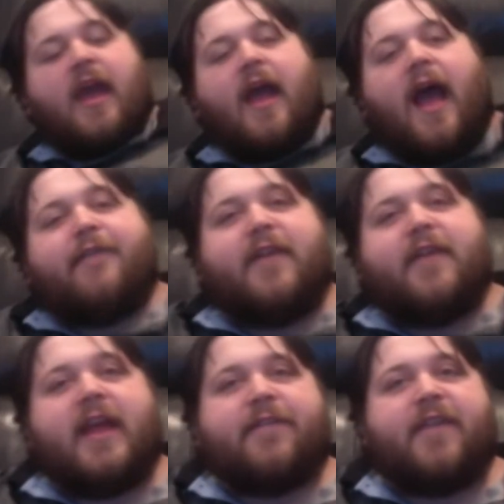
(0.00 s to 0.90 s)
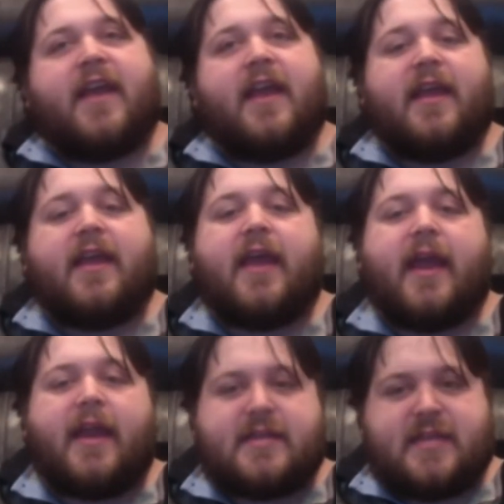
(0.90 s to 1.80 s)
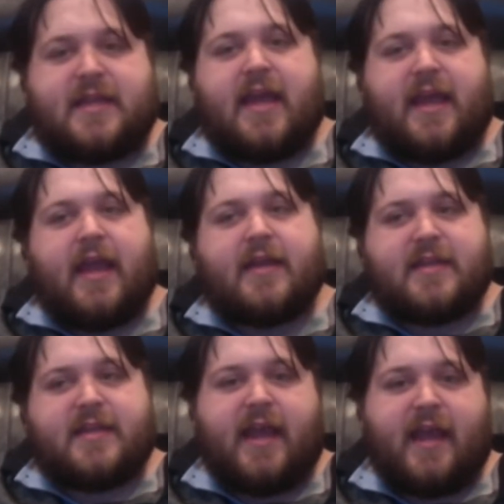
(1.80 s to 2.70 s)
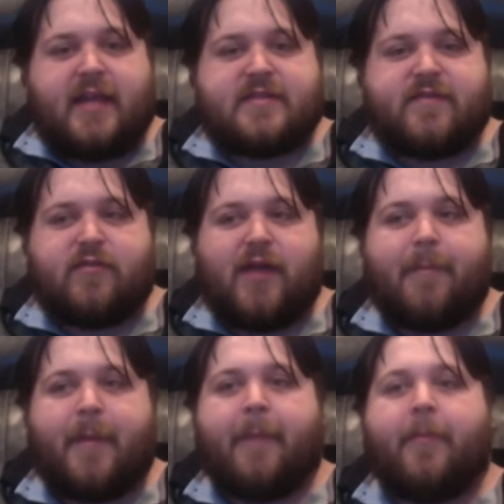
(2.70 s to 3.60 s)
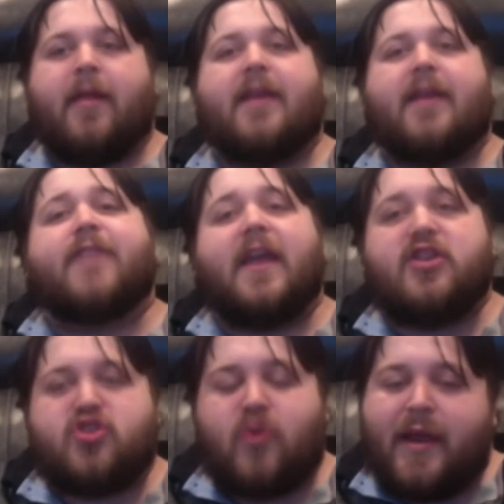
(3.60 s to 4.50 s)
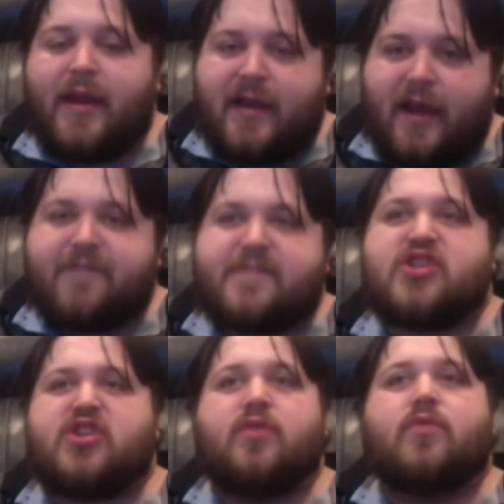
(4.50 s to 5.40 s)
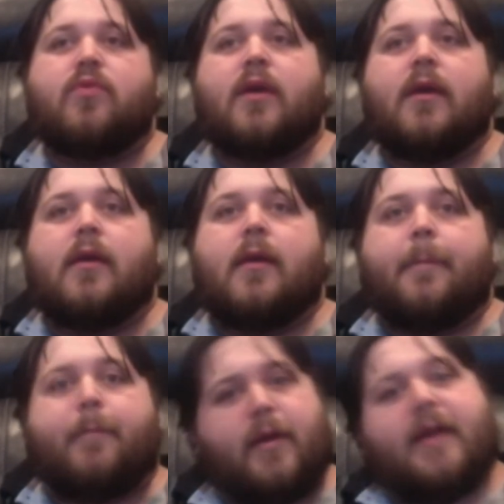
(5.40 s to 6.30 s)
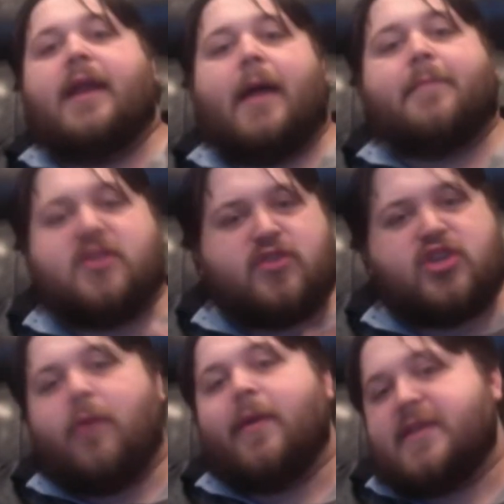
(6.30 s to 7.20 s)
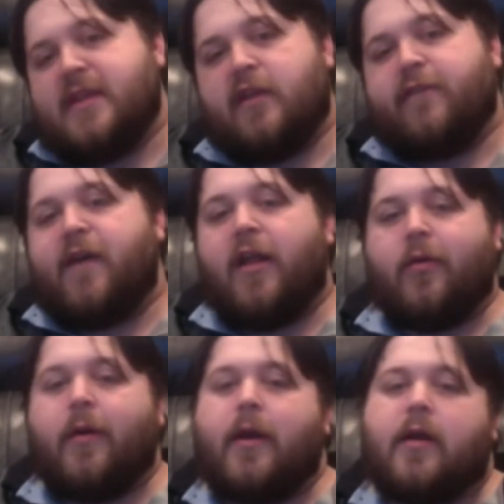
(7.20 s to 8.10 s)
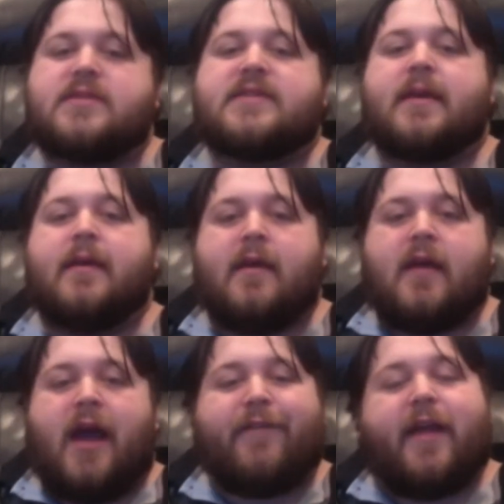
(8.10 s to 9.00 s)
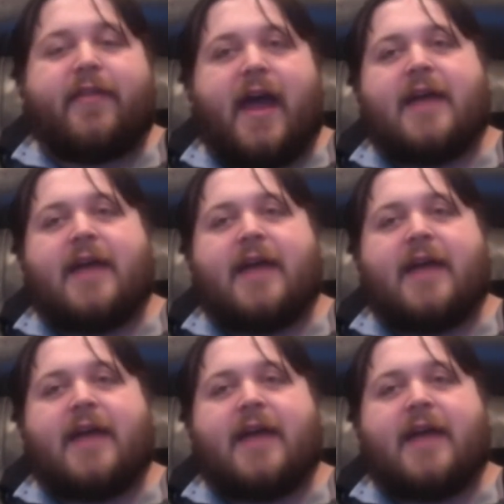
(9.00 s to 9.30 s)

I feel like if I can get it into the hands of the right people, and if they enjoy it enough to bring it up, to show it to their followers, I feel like that has